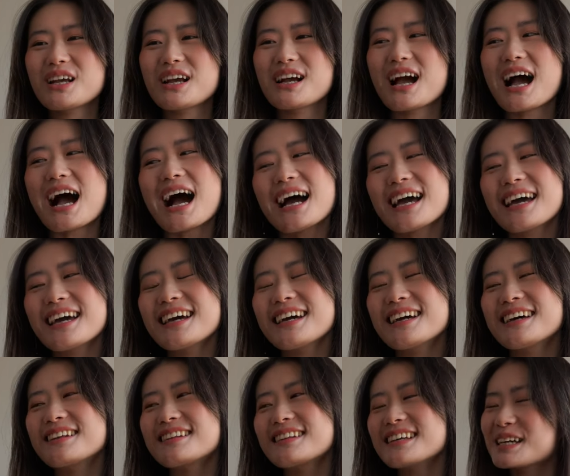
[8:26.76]

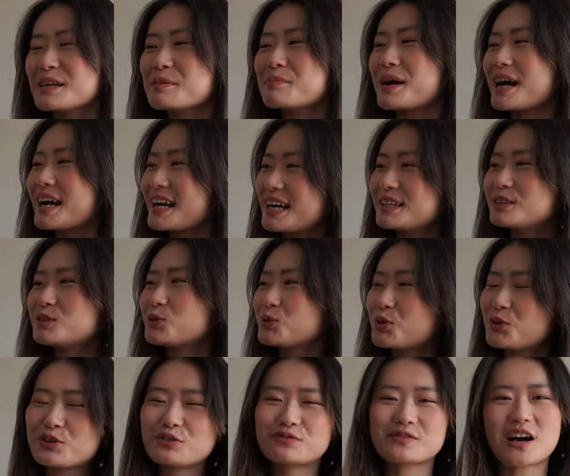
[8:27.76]
Thinking back, I don't
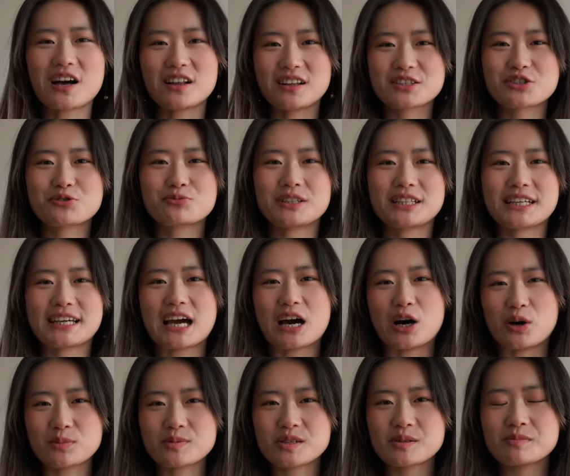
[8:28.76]
know if college really
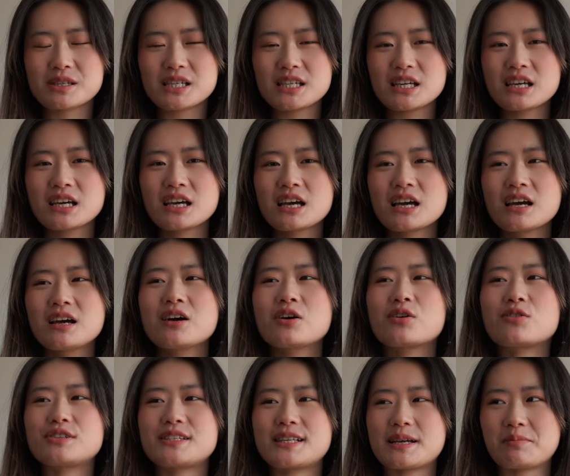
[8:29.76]
helped me
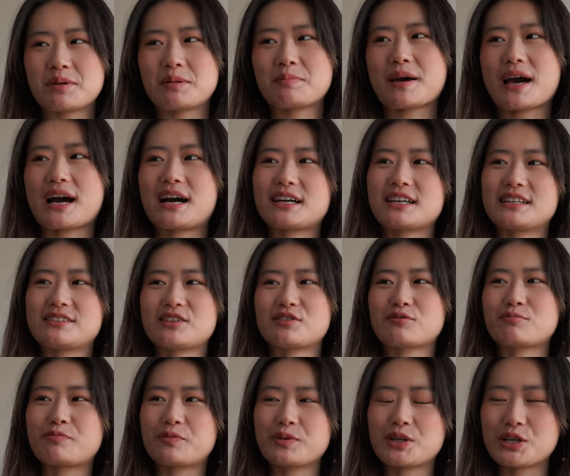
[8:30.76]
or set me back
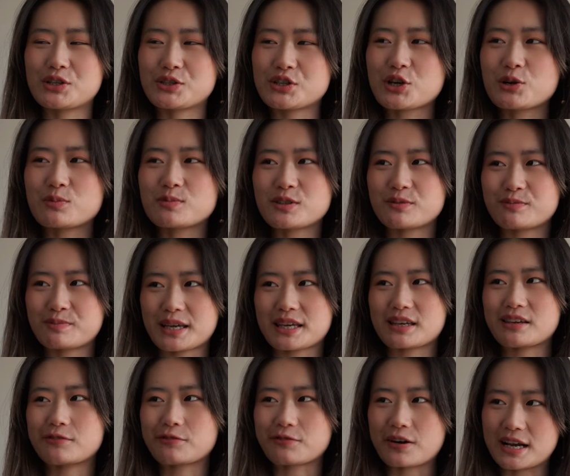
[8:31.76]
in terms of
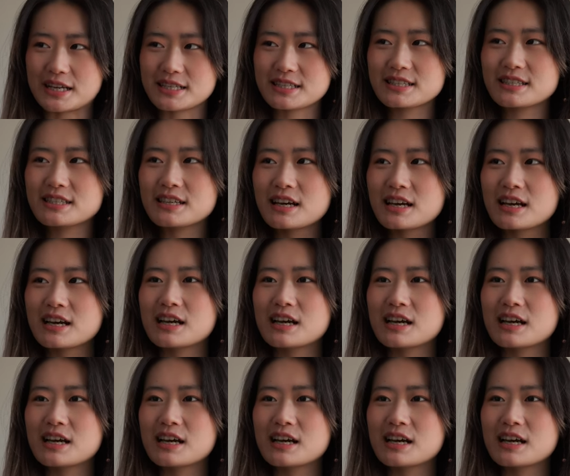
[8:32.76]
making friends.